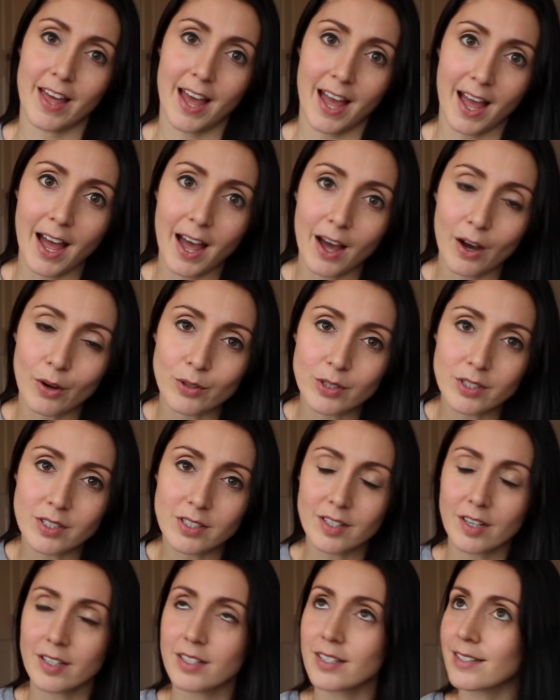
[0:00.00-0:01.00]
the house,
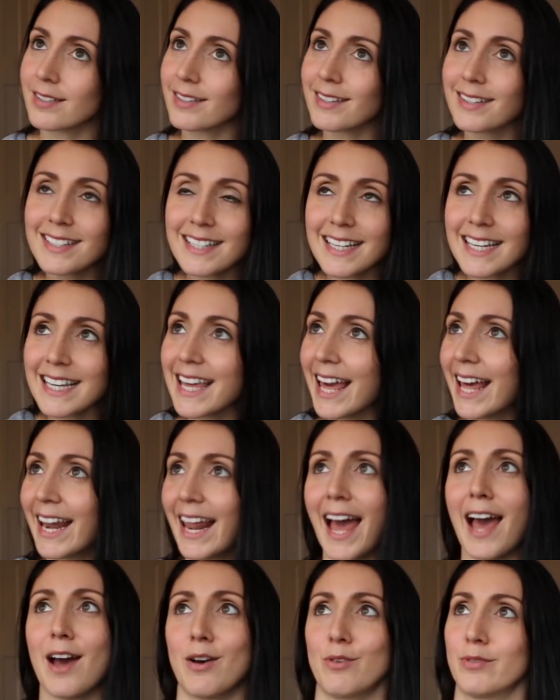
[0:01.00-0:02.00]
just to get
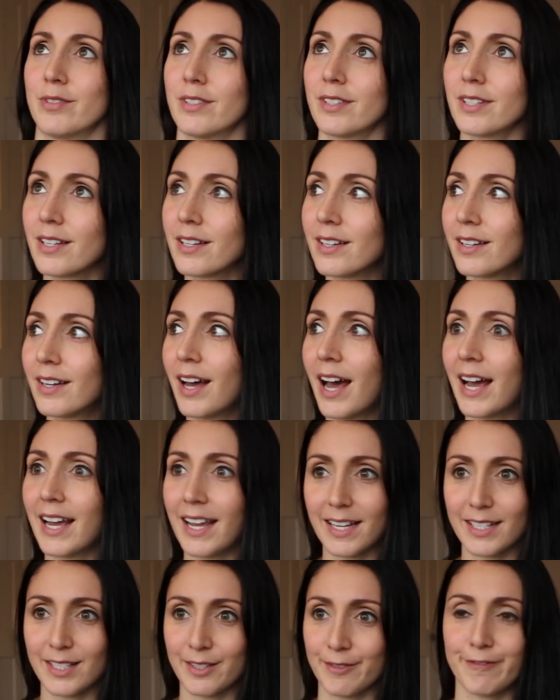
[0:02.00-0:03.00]
out and
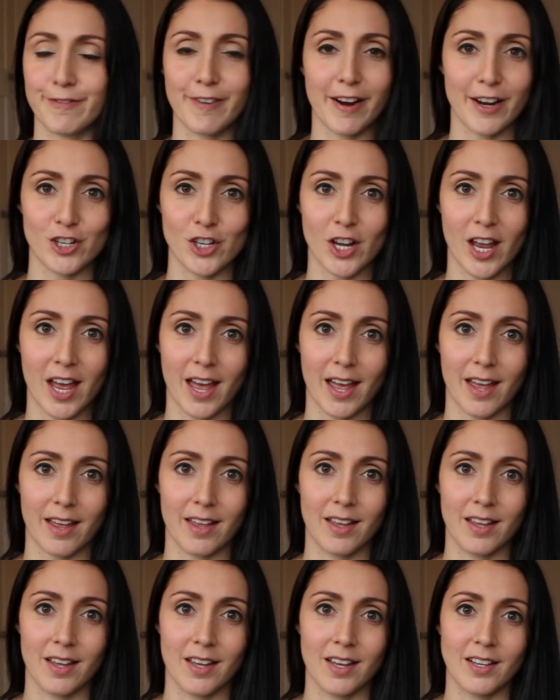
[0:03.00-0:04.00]
get some fresh air,
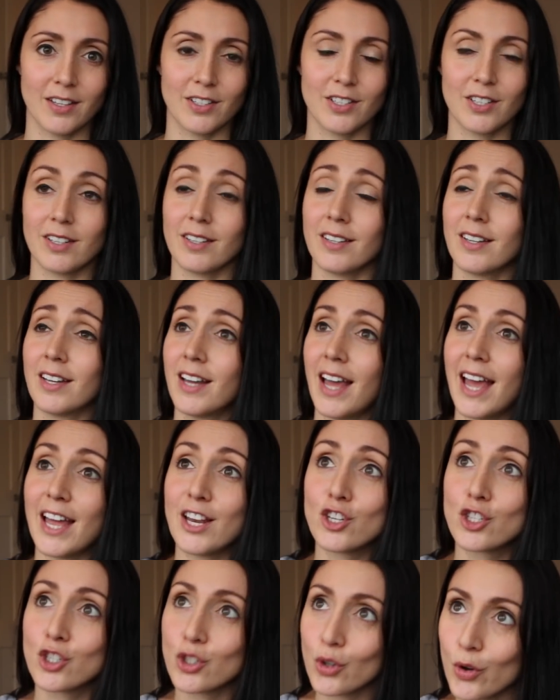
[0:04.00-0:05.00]
to
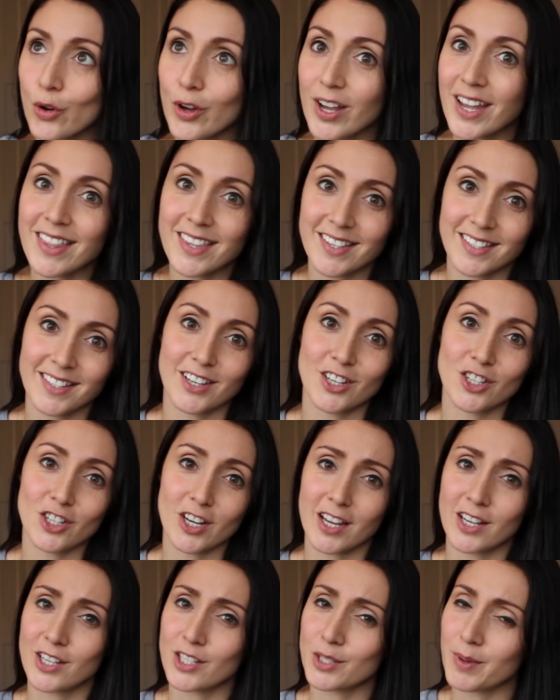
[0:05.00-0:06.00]
enjoy the
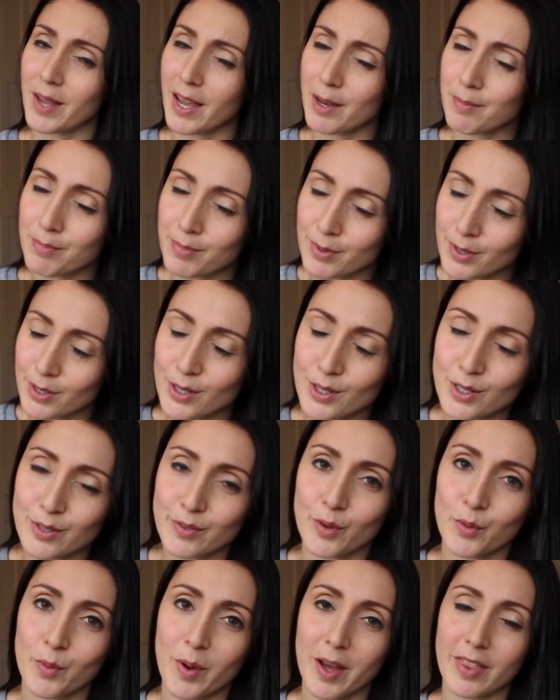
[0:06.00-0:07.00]
sunshine, because we had
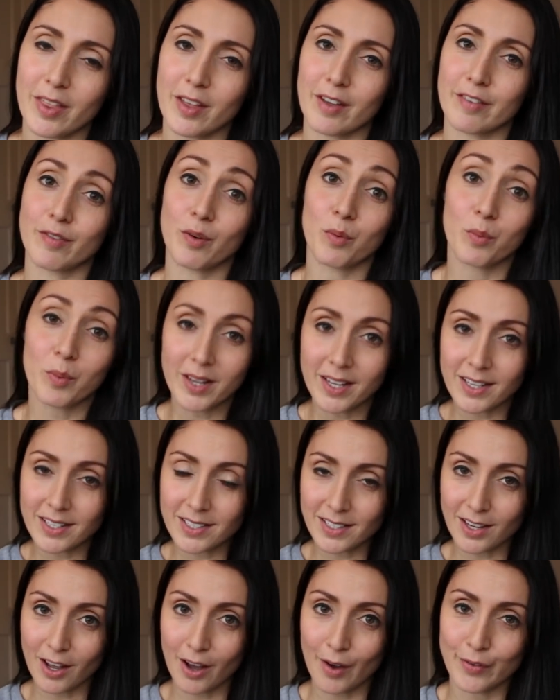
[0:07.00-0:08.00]
beautiful weather for
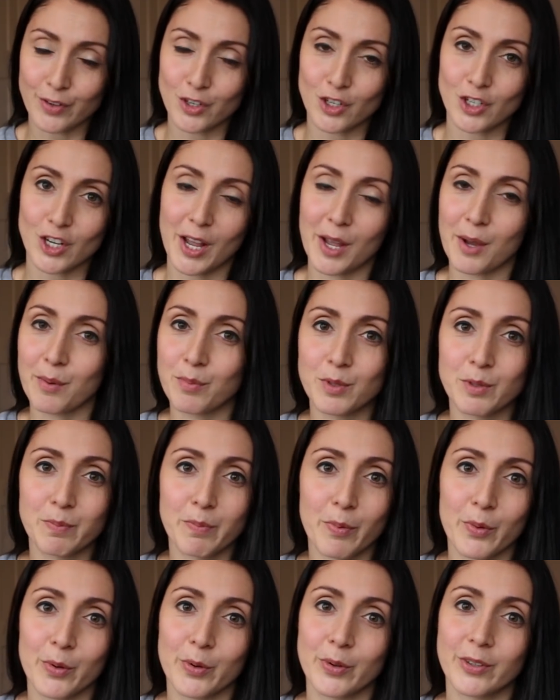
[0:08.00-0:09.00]
weeks after Jacob was
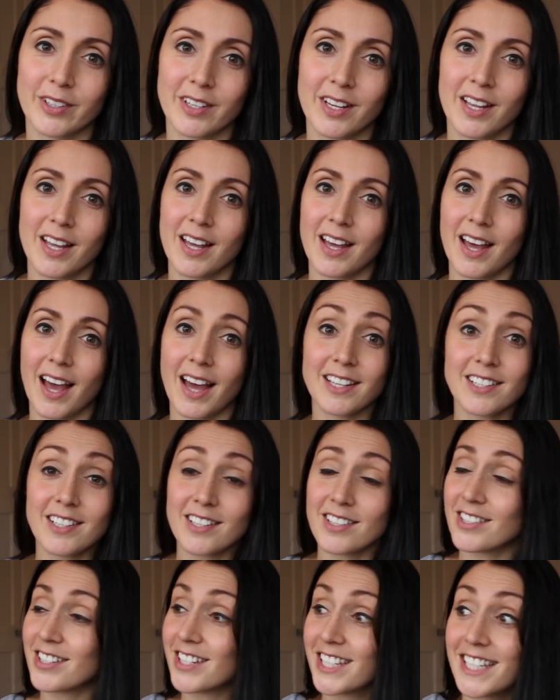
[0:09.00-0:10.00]
born,
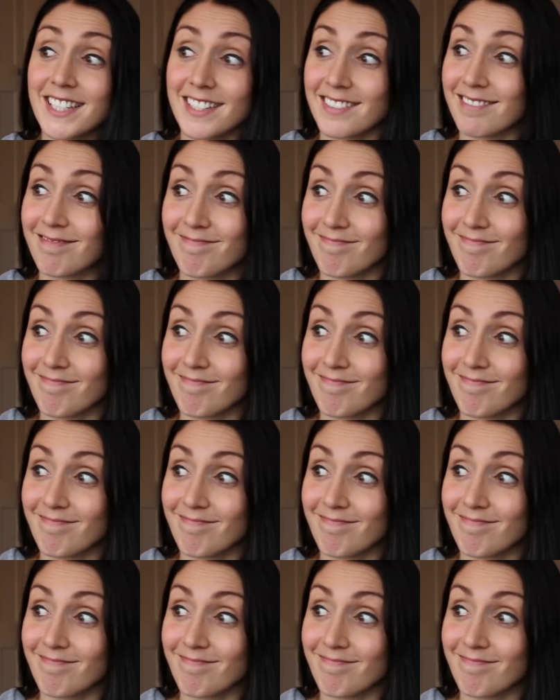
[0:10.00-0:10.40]
and just,